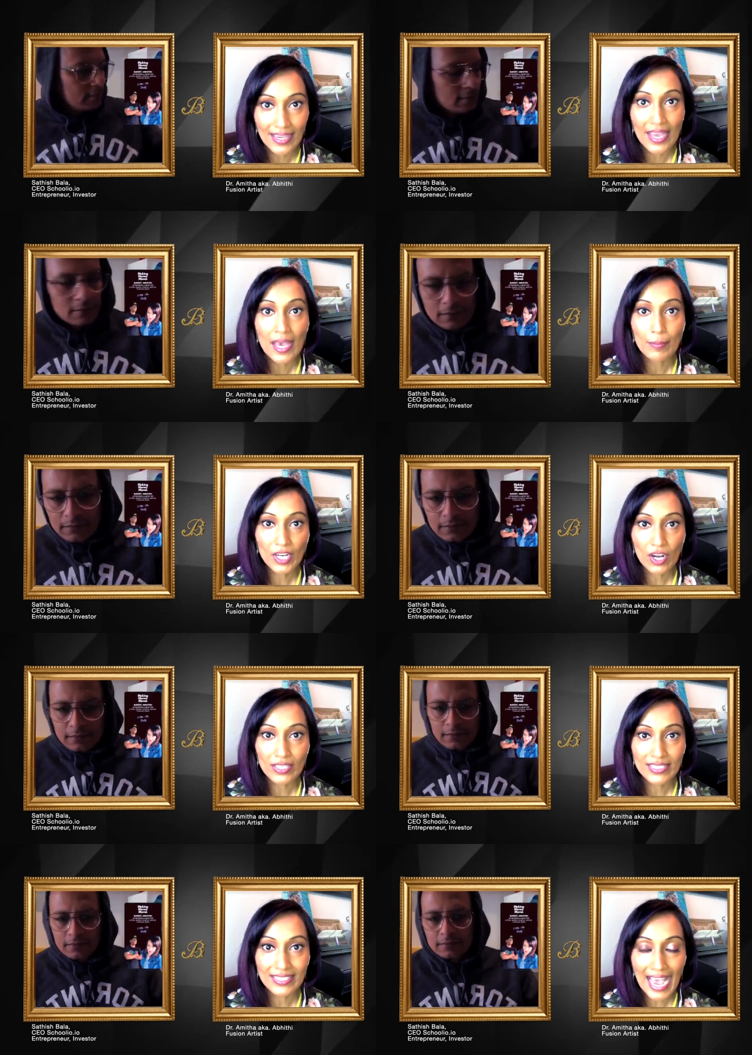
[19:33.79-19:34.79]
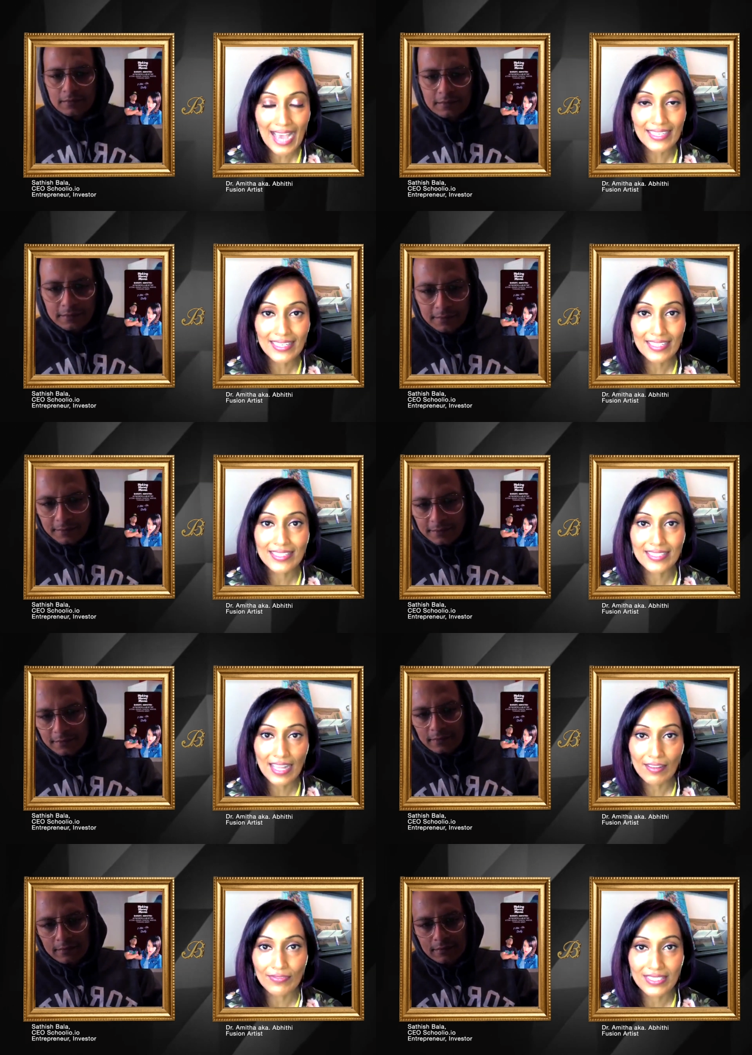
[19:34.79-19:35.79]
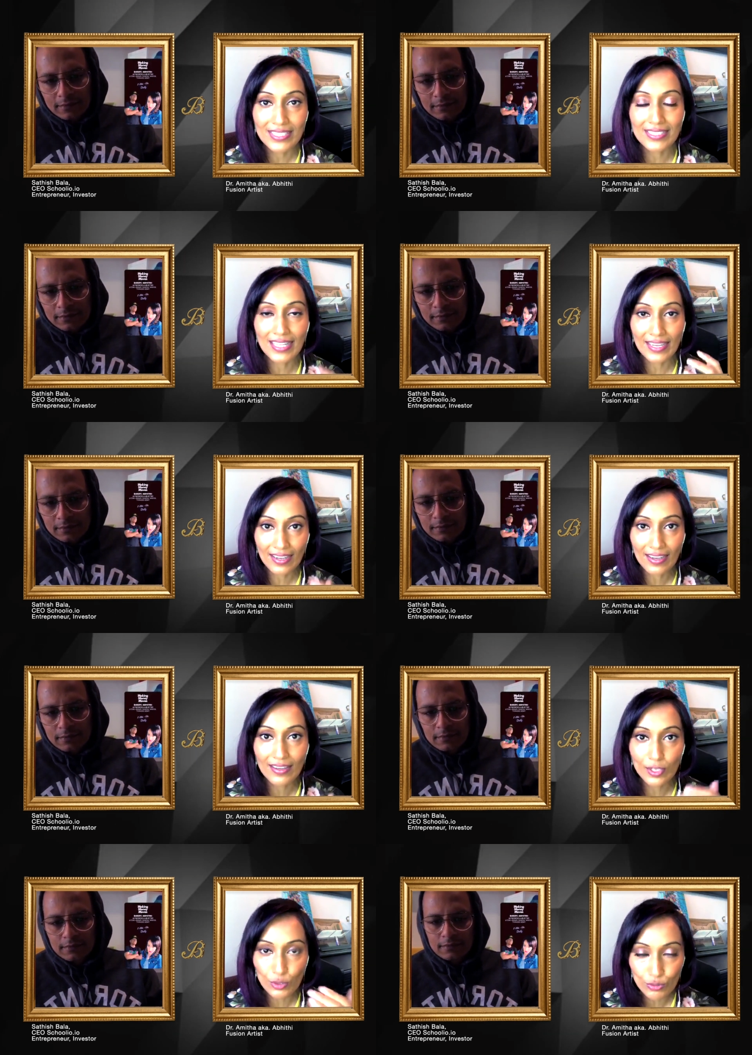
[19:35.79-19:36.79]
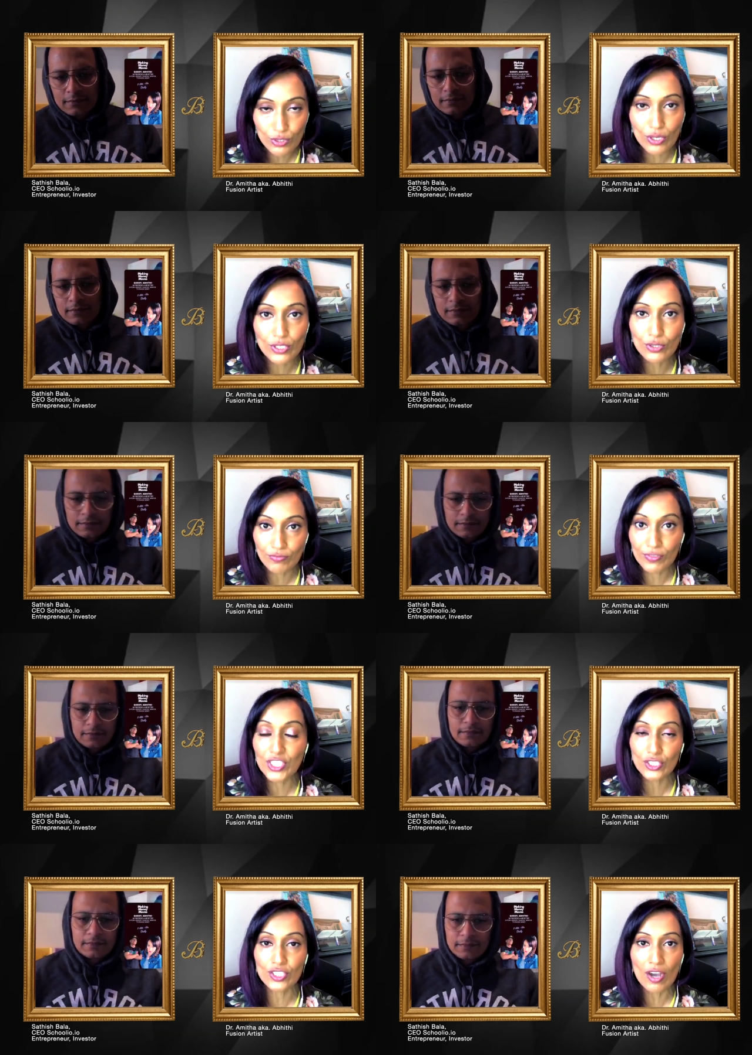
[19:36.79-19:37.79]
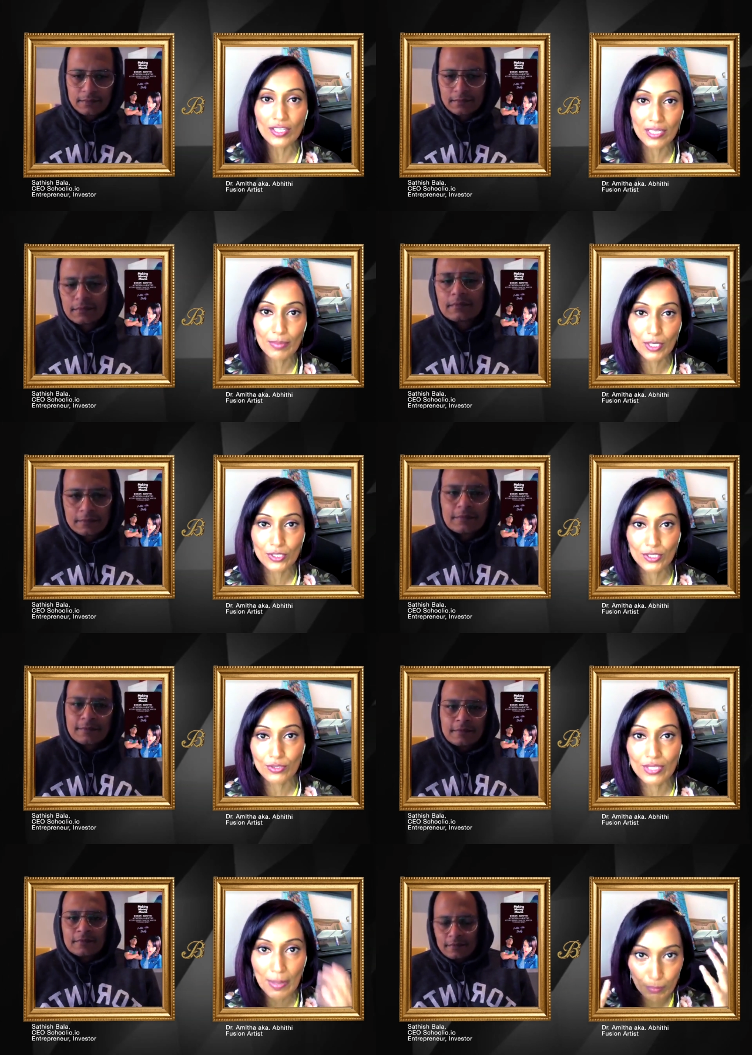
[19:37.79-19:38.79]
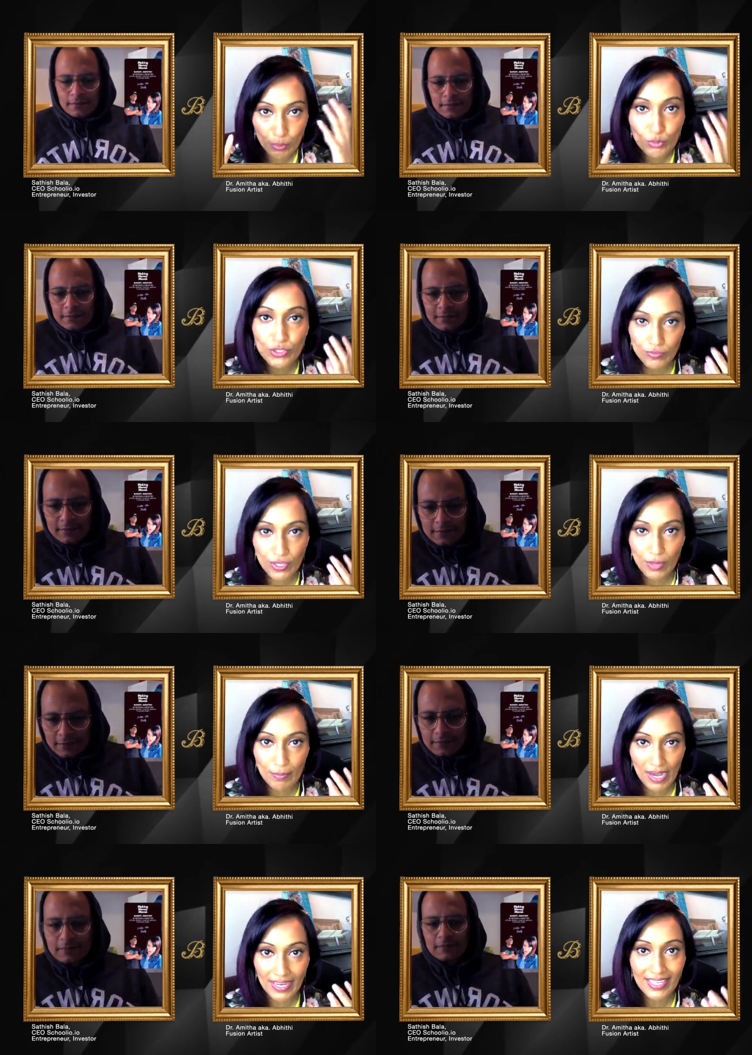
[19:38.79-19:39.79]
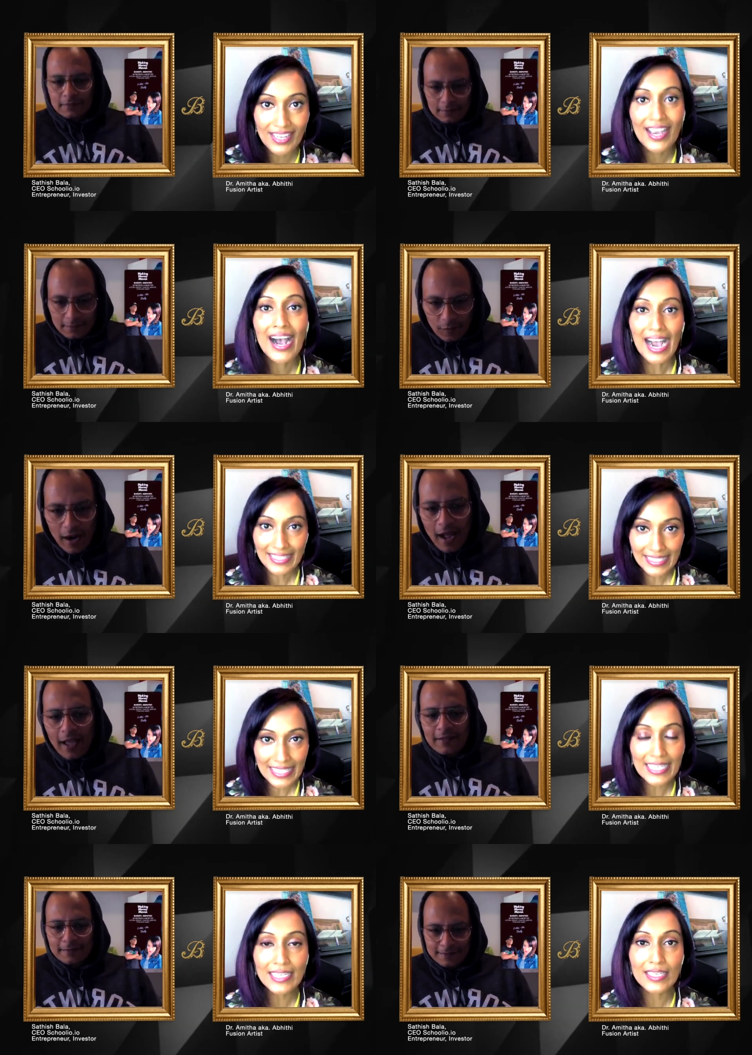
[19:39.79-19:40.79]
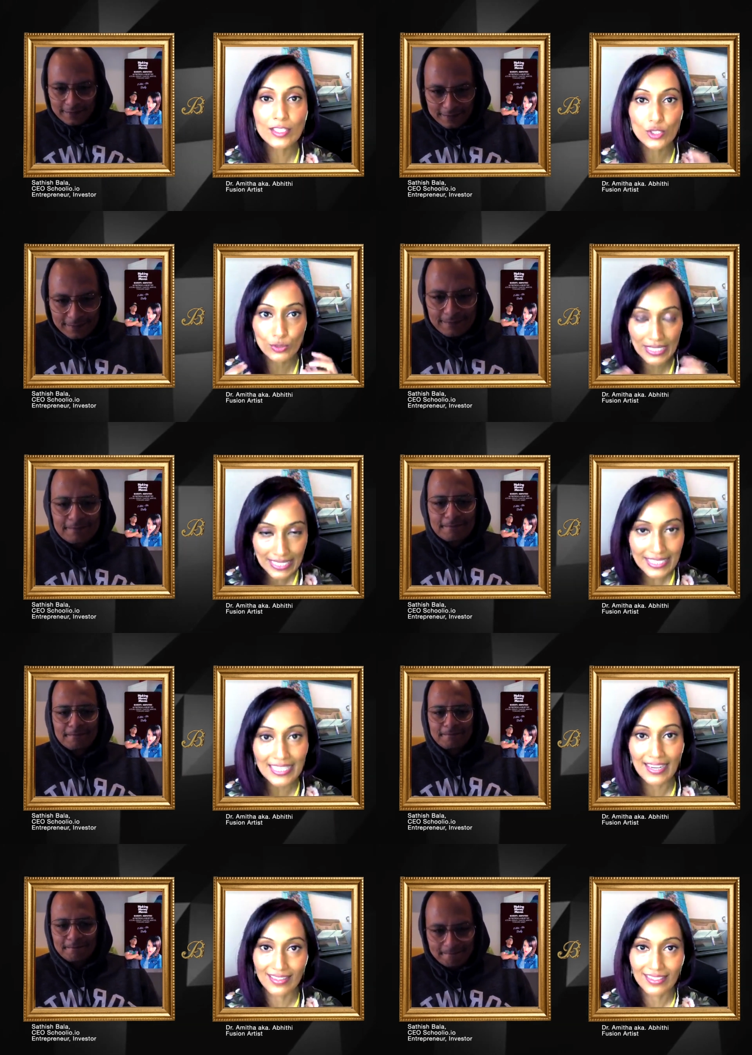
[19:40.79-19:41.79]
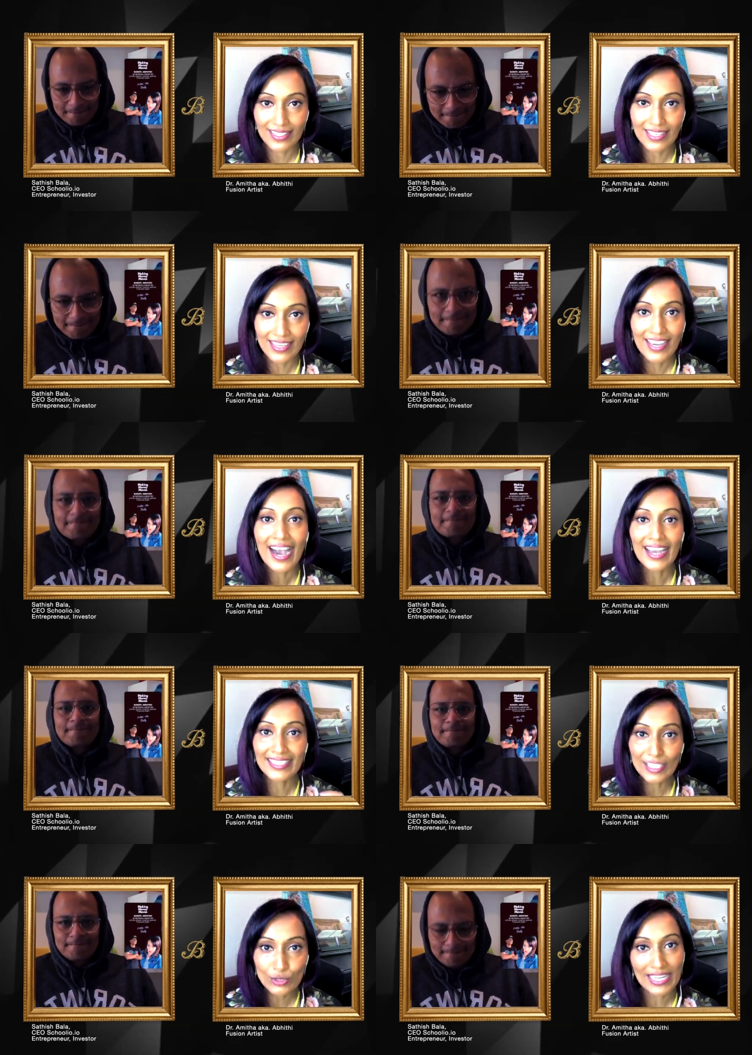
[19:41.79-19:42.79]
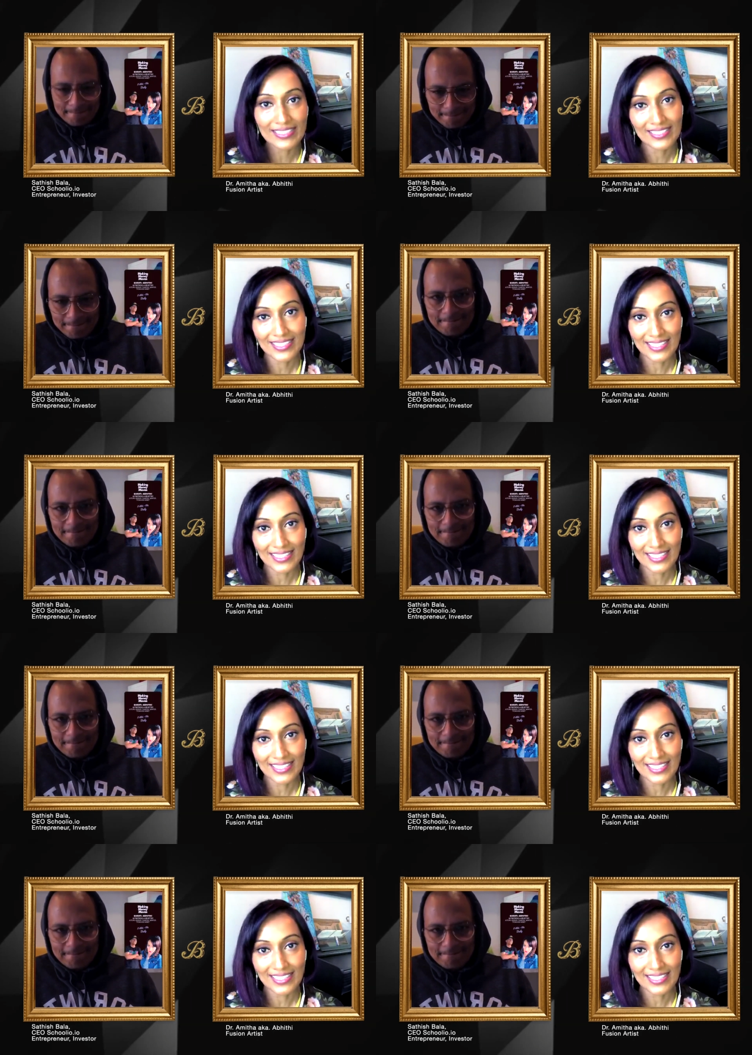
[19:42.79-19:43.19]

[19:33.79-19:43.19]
Speaker 1: because that in itself, it's like you, you we just talked about, you know, that boost for your mind. Right. I need to eat healthy, I need to exercise